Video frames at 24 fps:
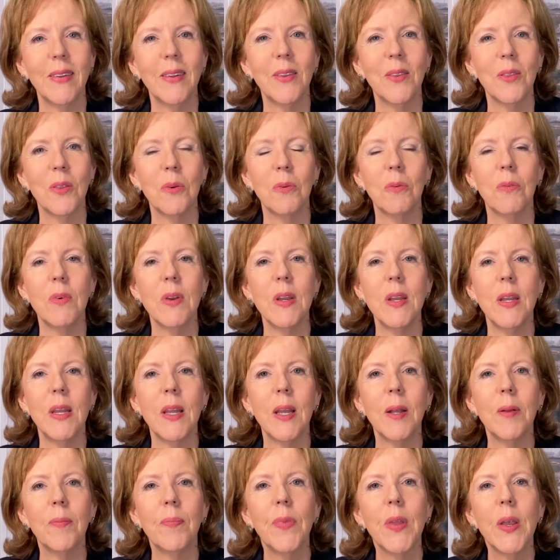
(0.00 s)
the
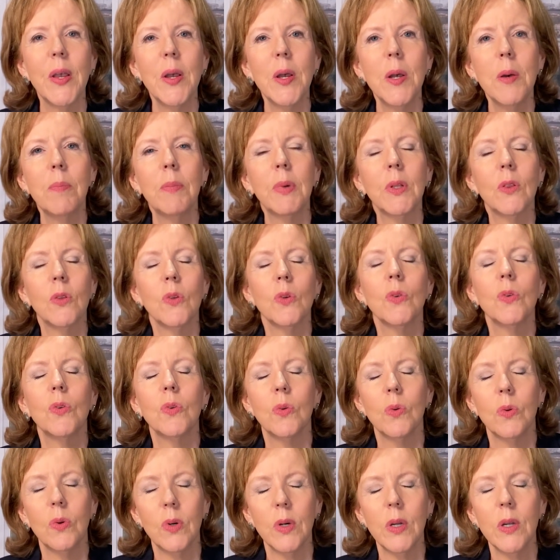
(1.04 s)
reading. But the
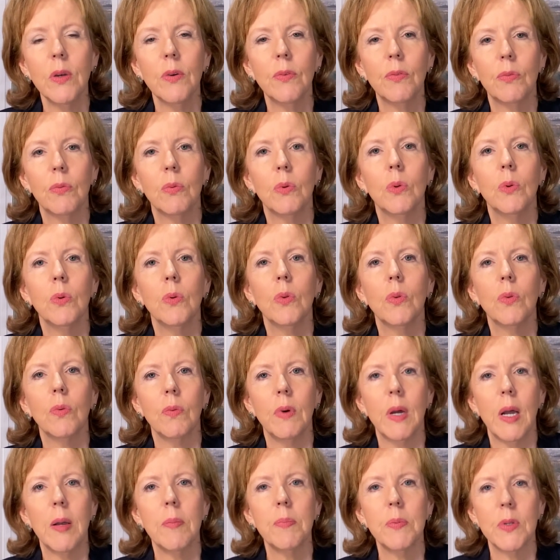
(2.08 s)
story of Ruth
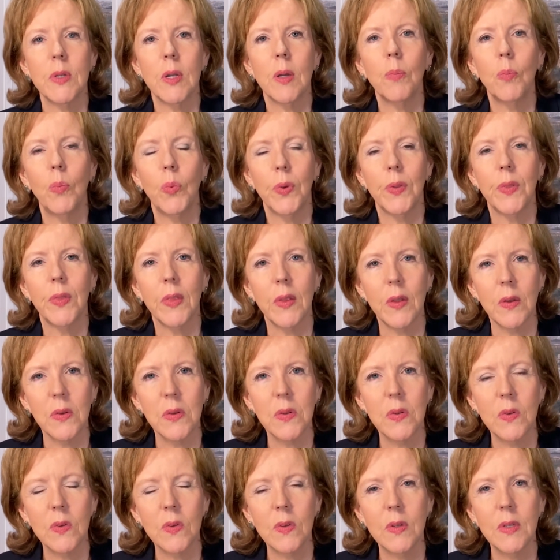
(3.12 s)
wraps up with
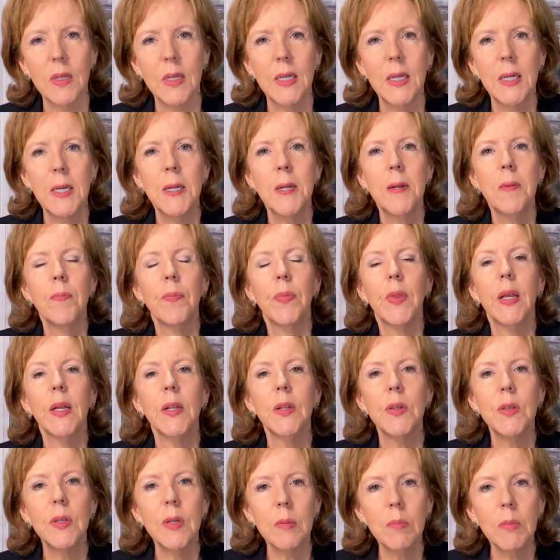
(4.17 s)
this.
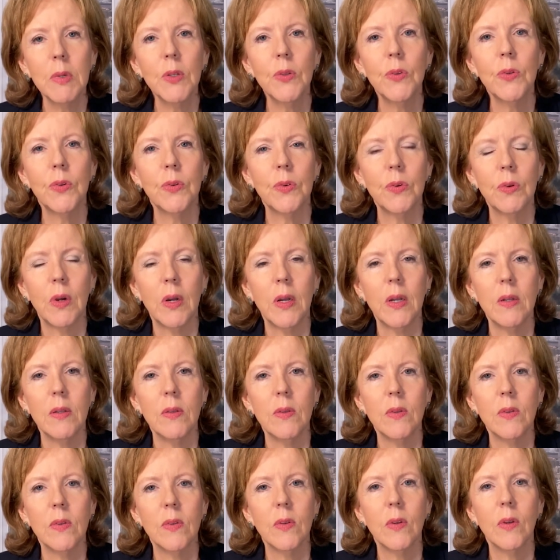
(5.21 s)
It
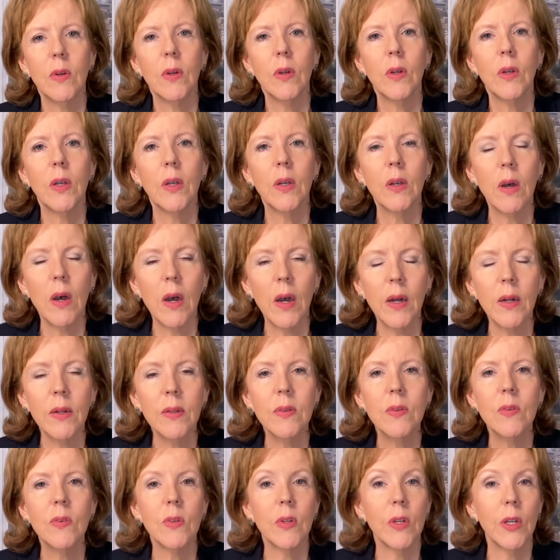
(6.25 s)
demonstrates
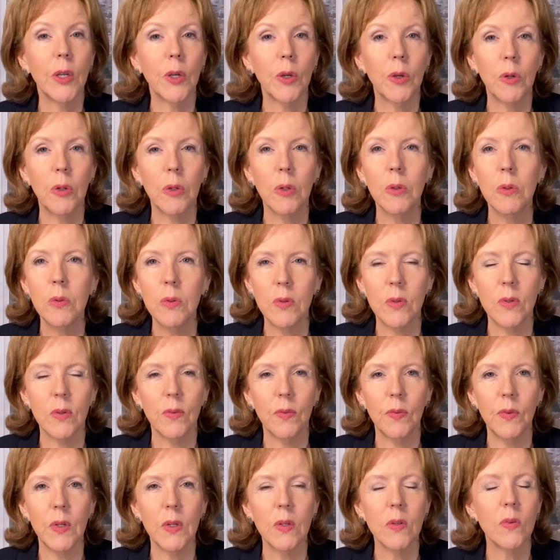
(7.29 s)
God's
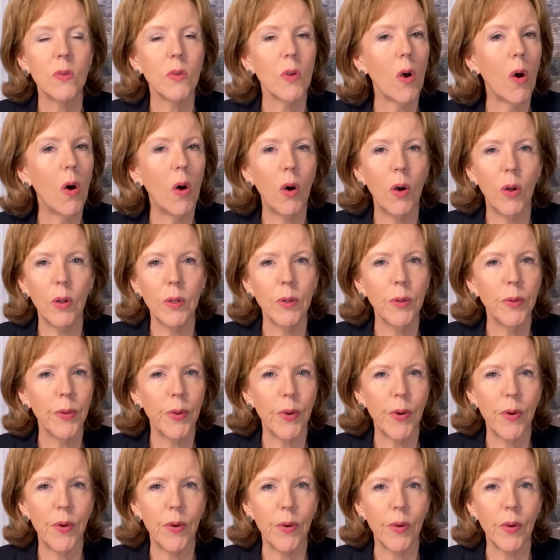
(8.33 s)
inclusiveness all
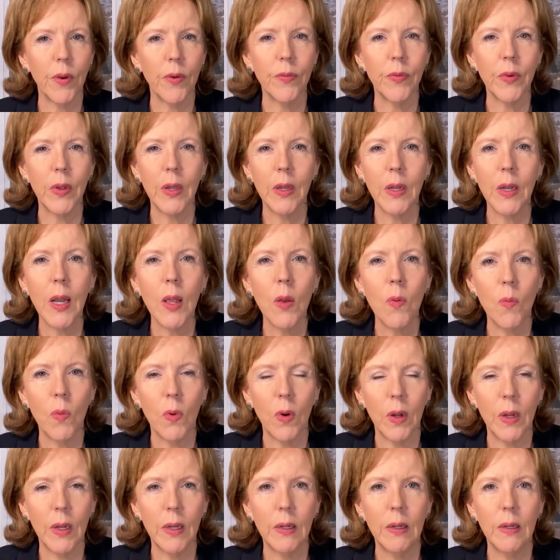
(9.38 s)
along of
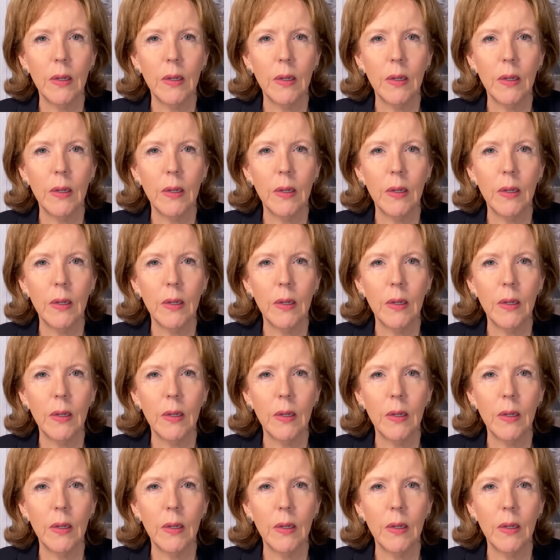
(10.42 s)
anyone